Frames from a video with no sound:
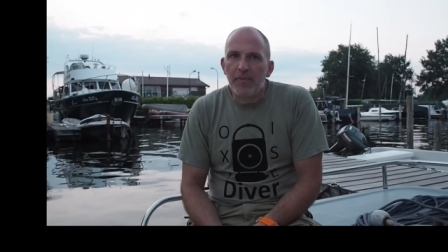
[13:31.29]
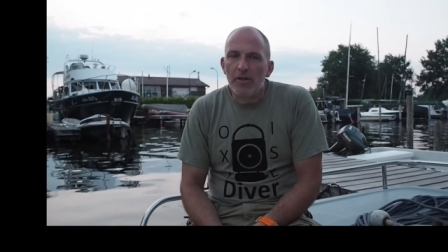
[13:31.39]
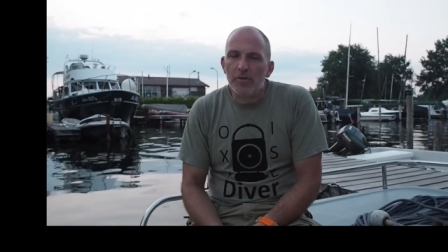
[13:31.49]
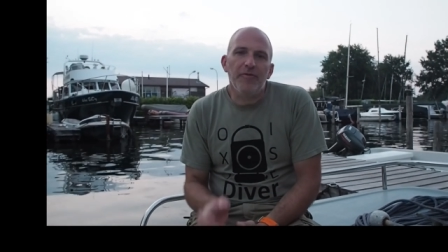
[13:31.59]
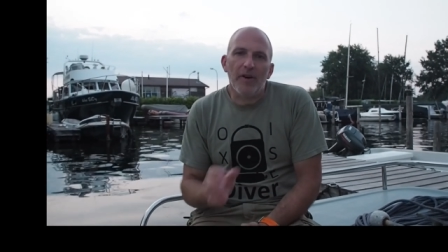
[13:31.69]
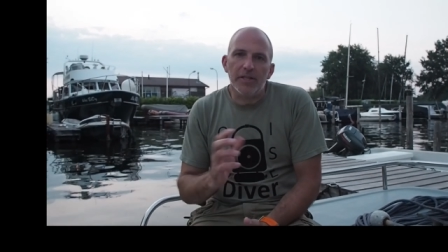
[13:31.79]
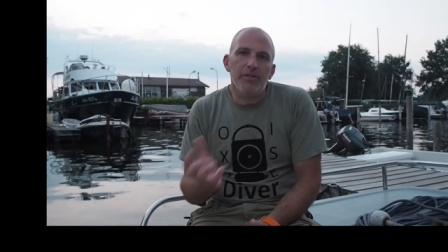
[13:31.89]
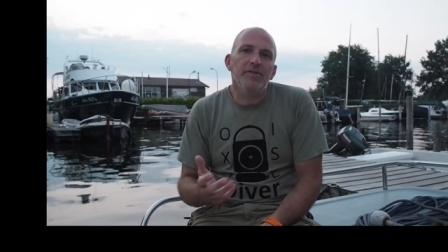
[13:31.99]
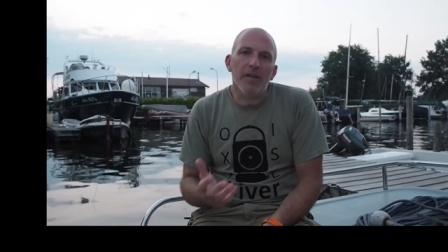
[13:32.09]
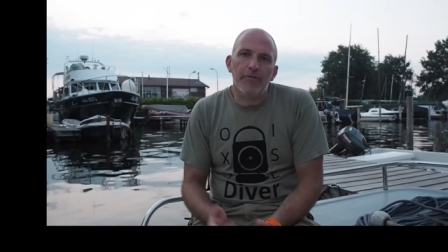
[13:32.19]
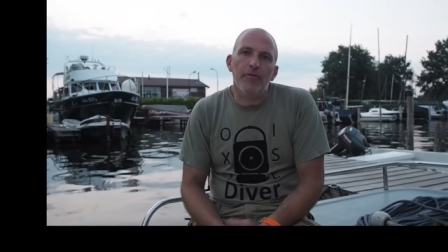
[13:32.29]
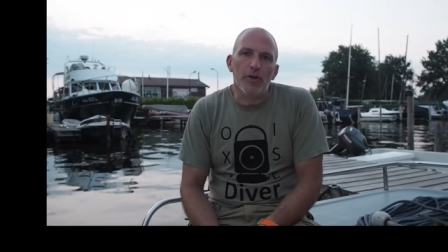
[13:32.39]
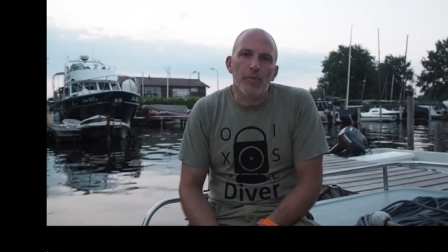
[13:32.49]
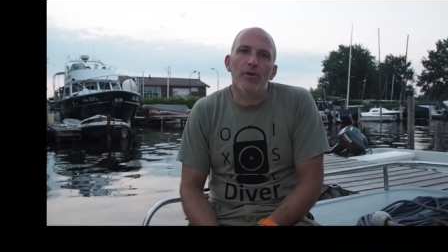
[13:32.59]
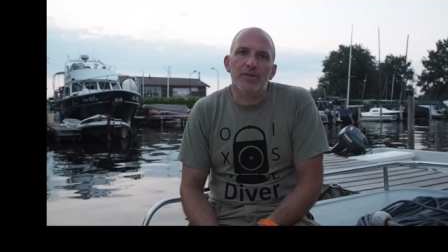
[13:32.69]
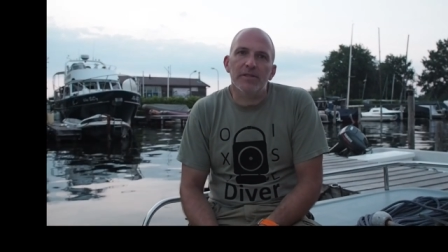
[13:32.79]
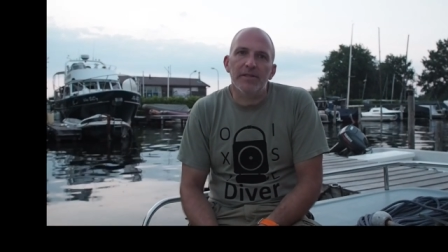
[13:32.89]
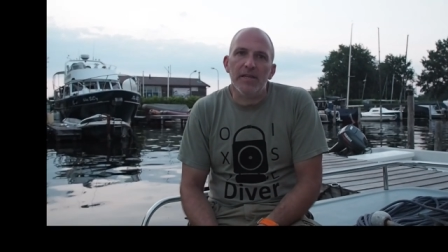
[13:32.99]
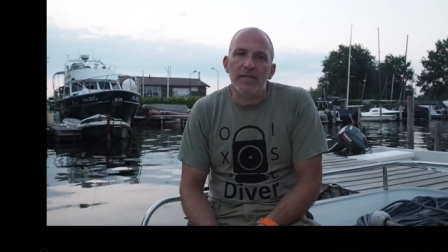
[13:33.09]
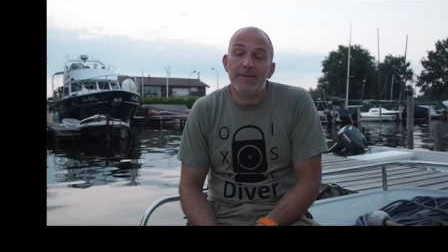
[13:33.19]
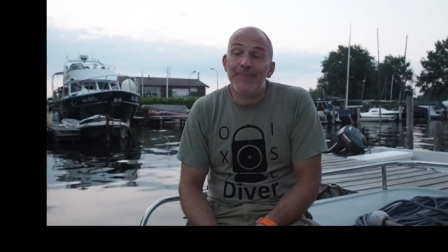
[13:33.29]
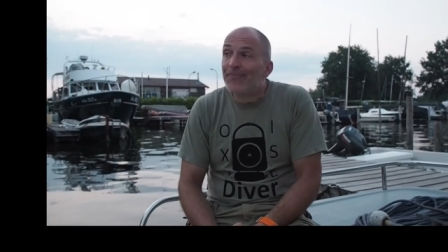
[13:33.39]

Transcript: to fine-tune that for your personal needs.